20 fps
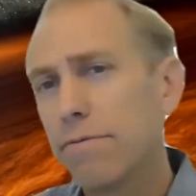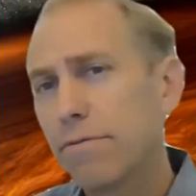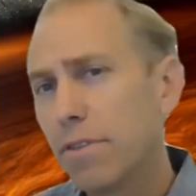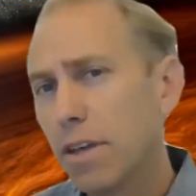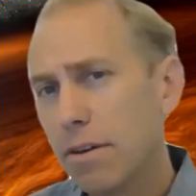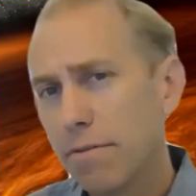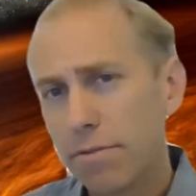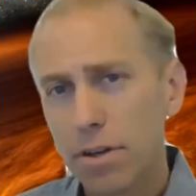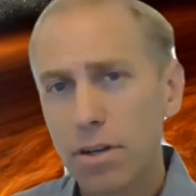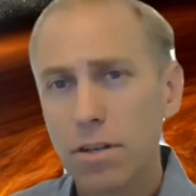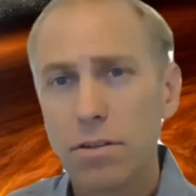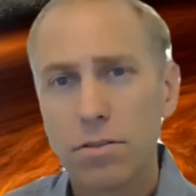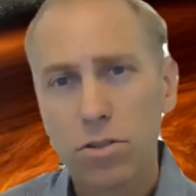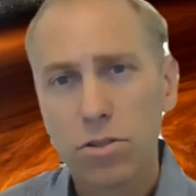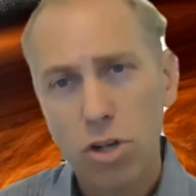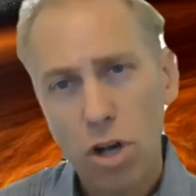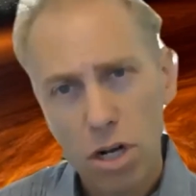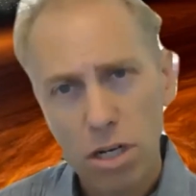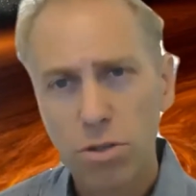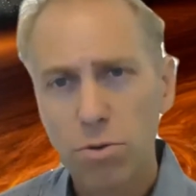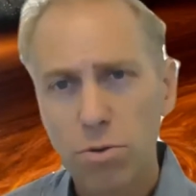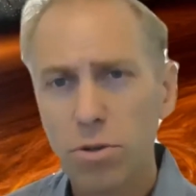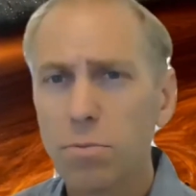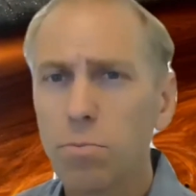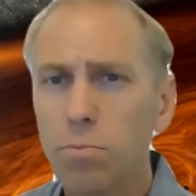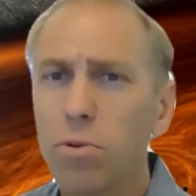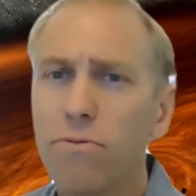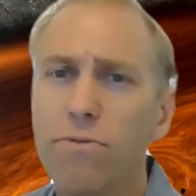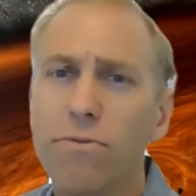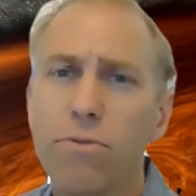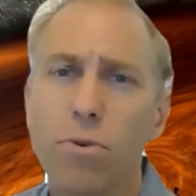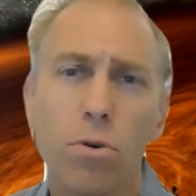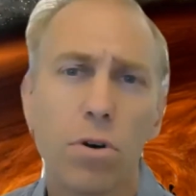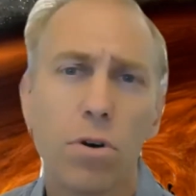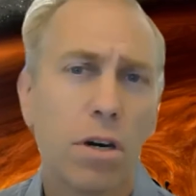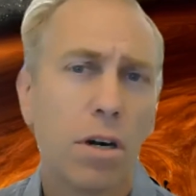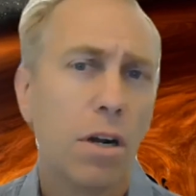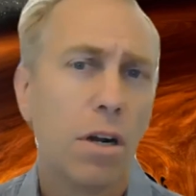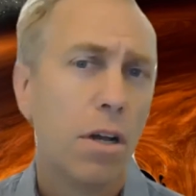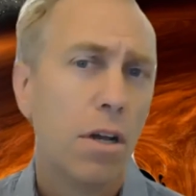They've talked to us
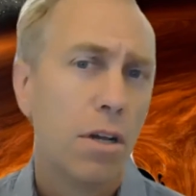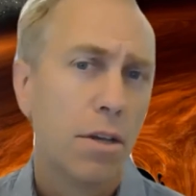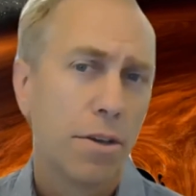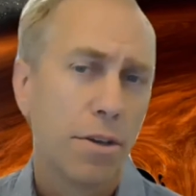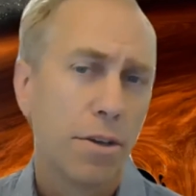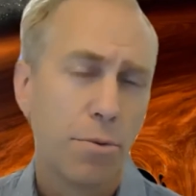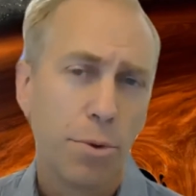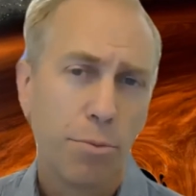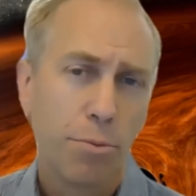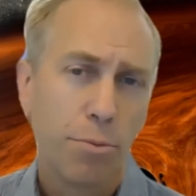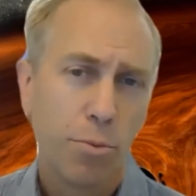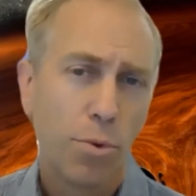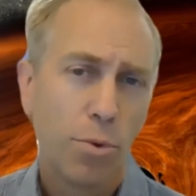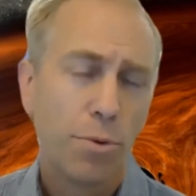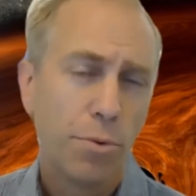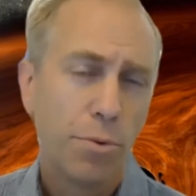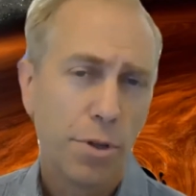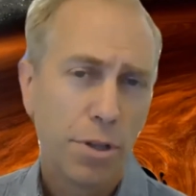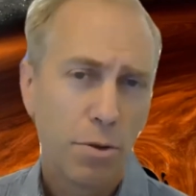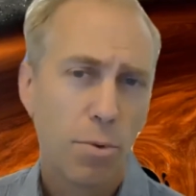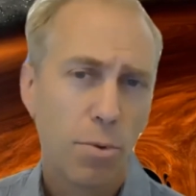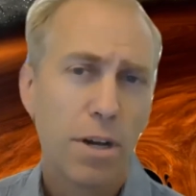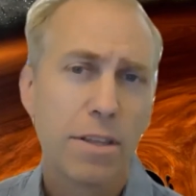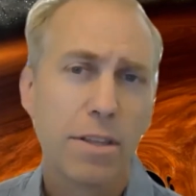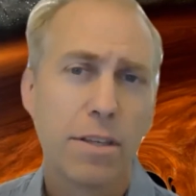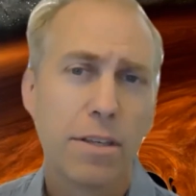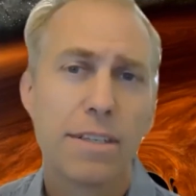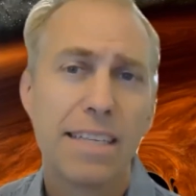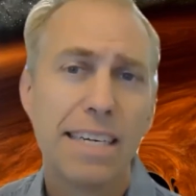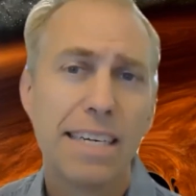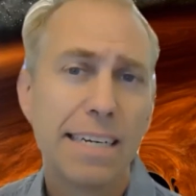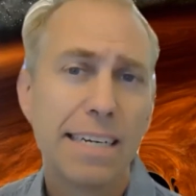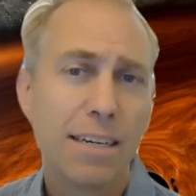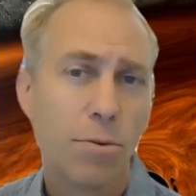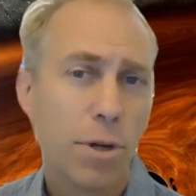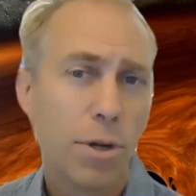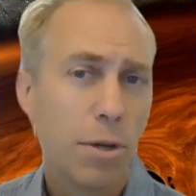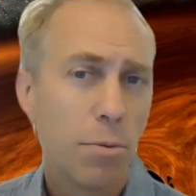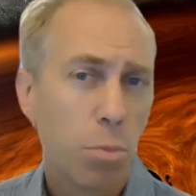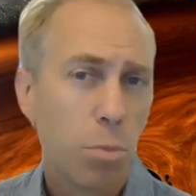before. We really want this
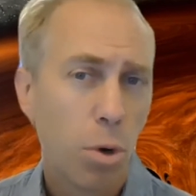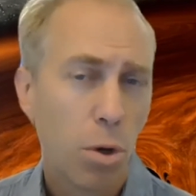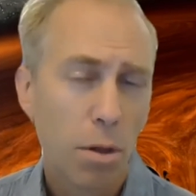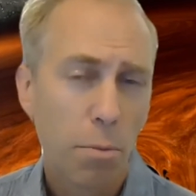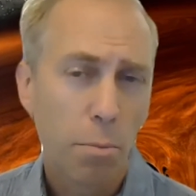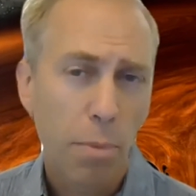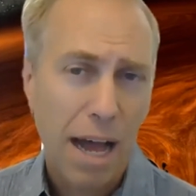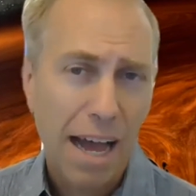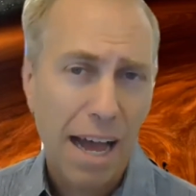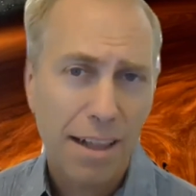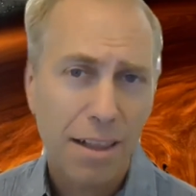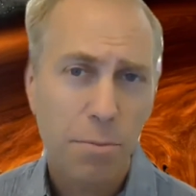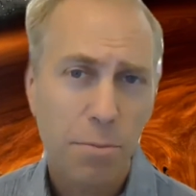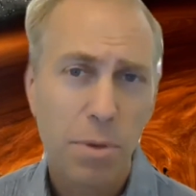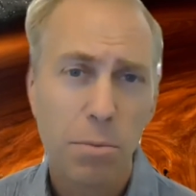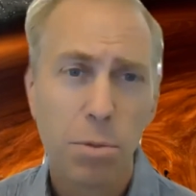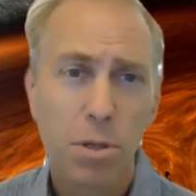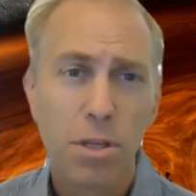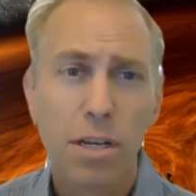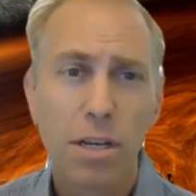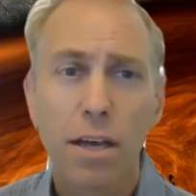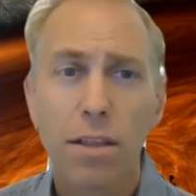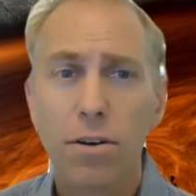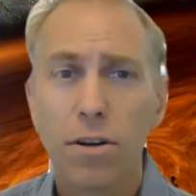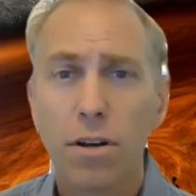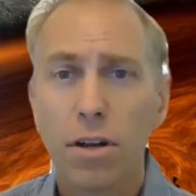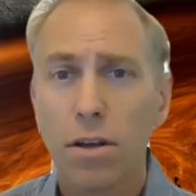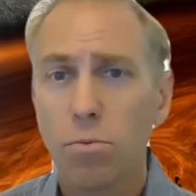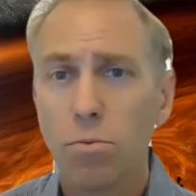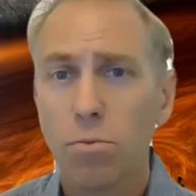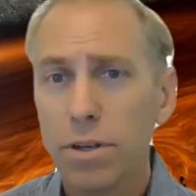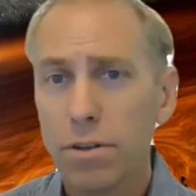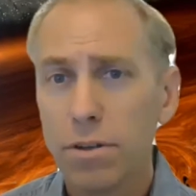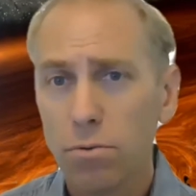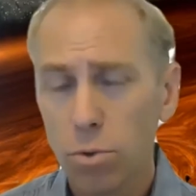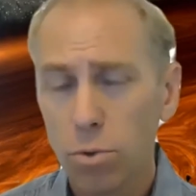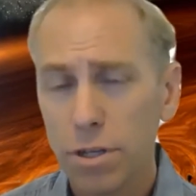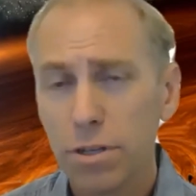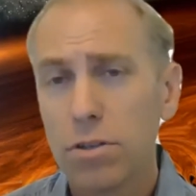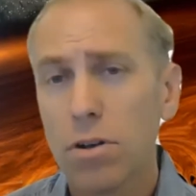thing. We pull a pile of people together and
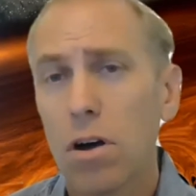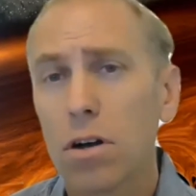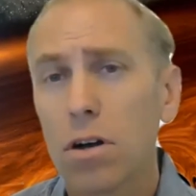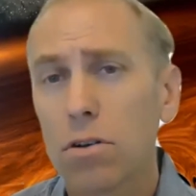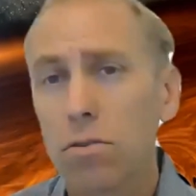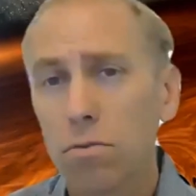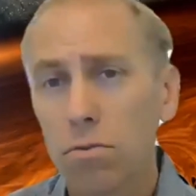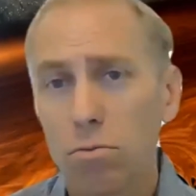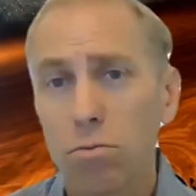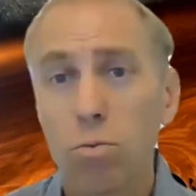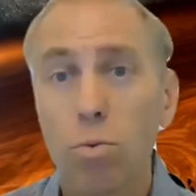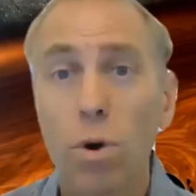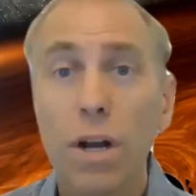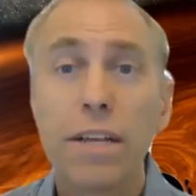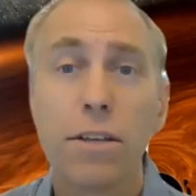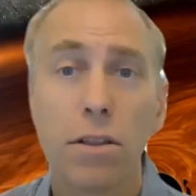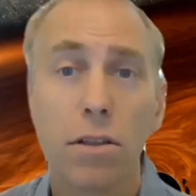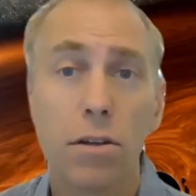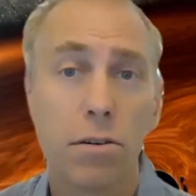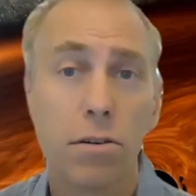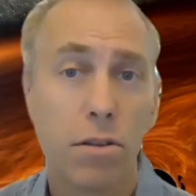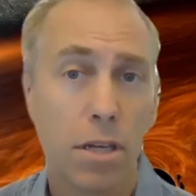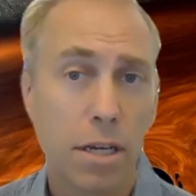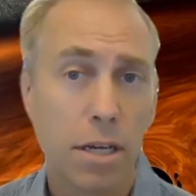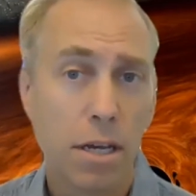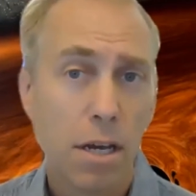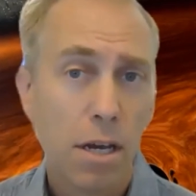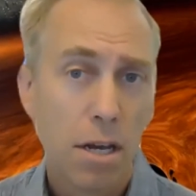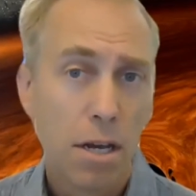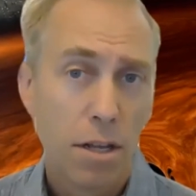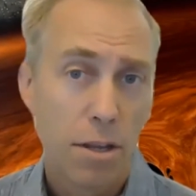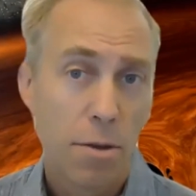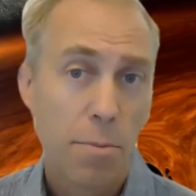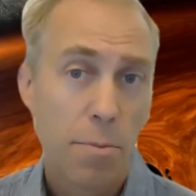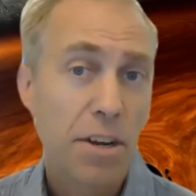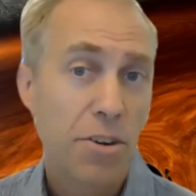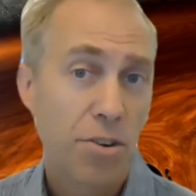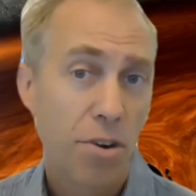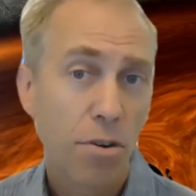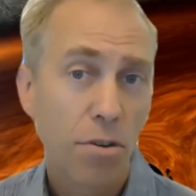we talk regularly to
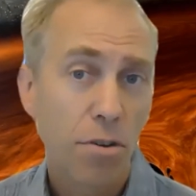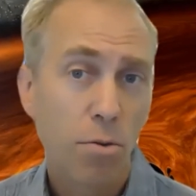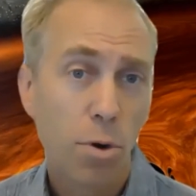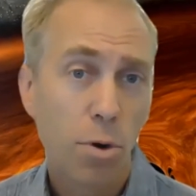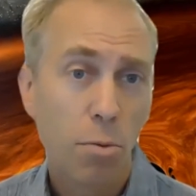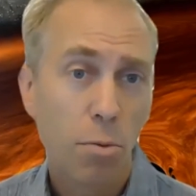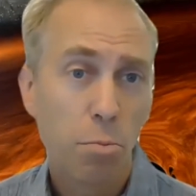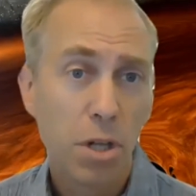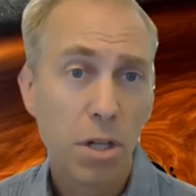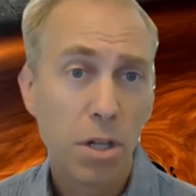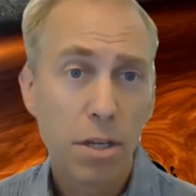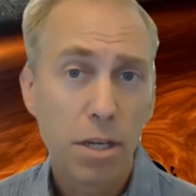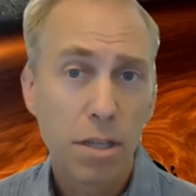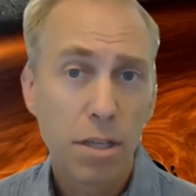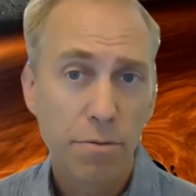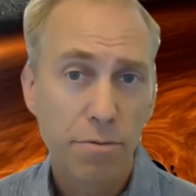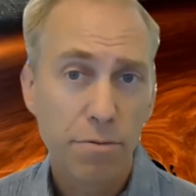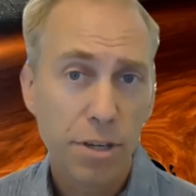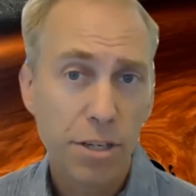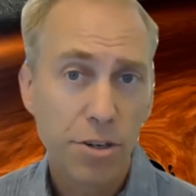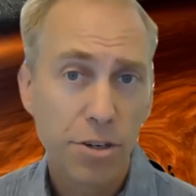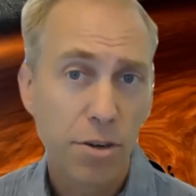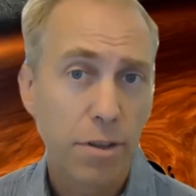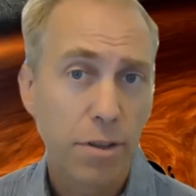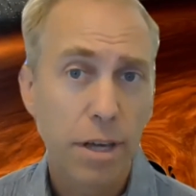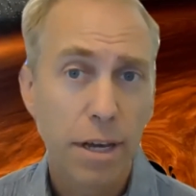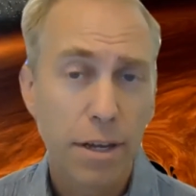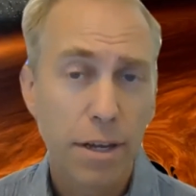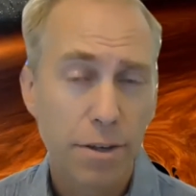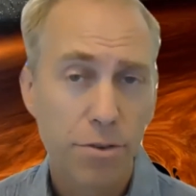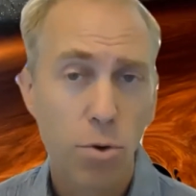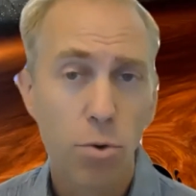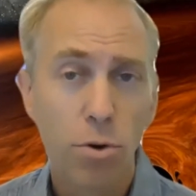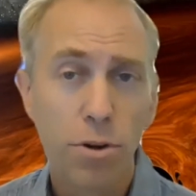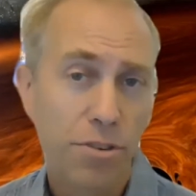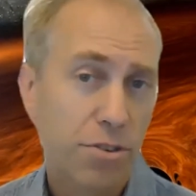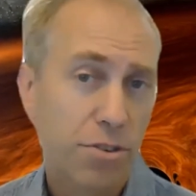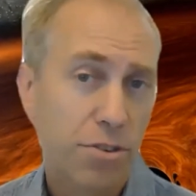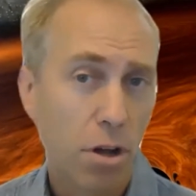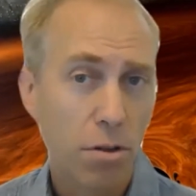make sure that we're building the feature that is
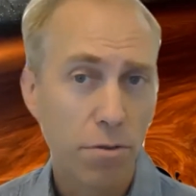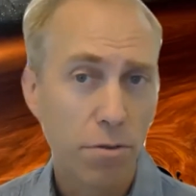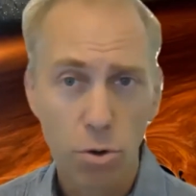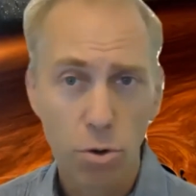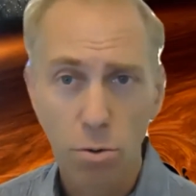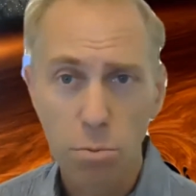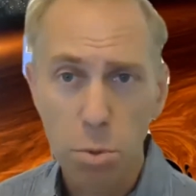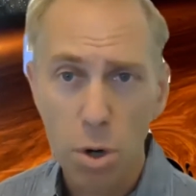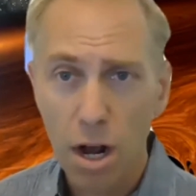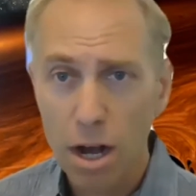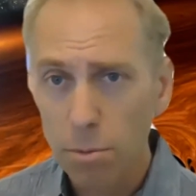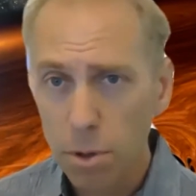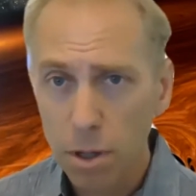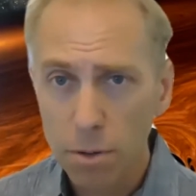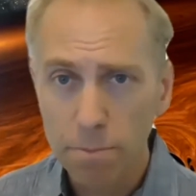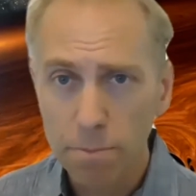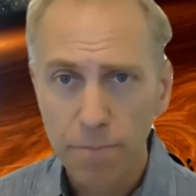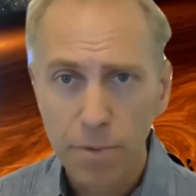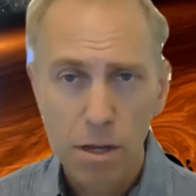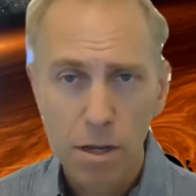going to solve your problem.